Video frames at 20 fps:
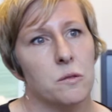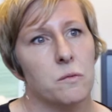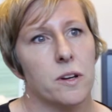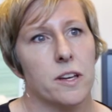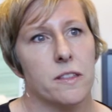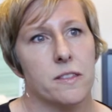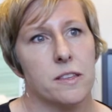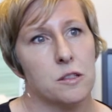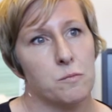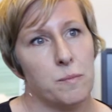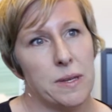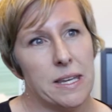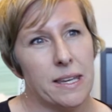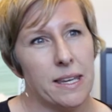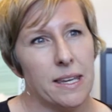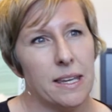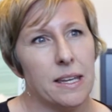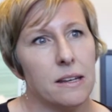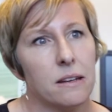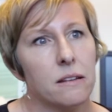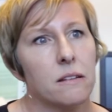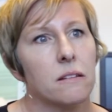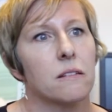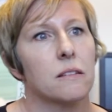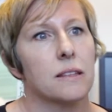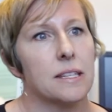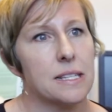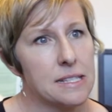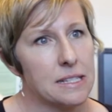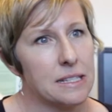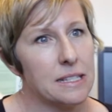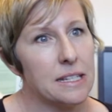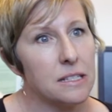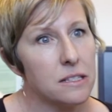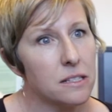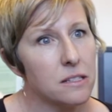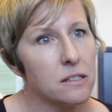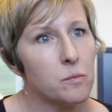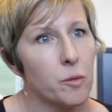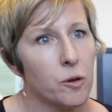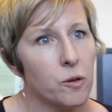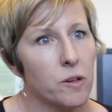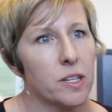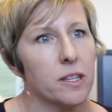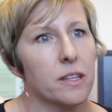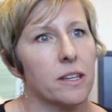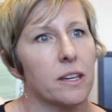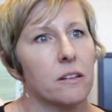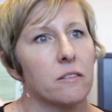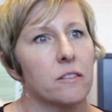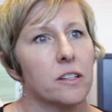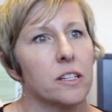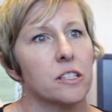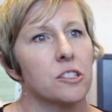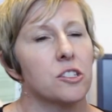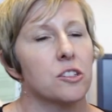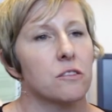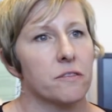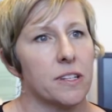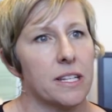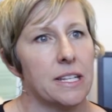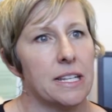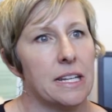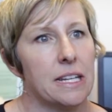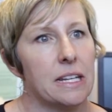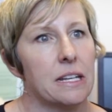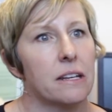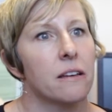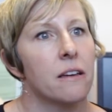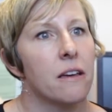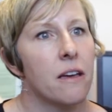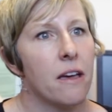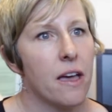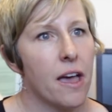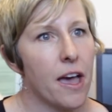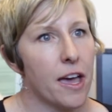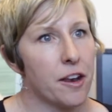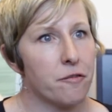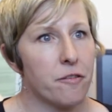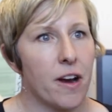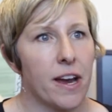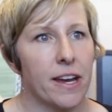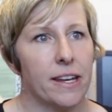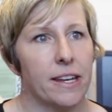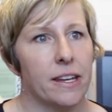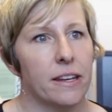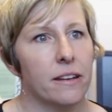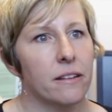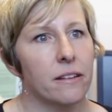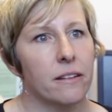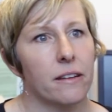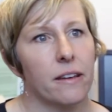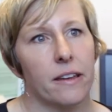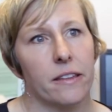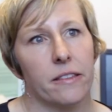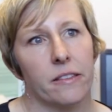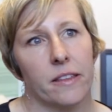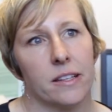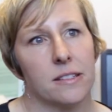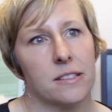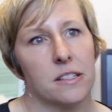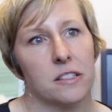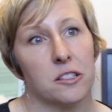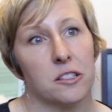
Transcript: with speaking, listening to spoken language, reading, and writing, and that's a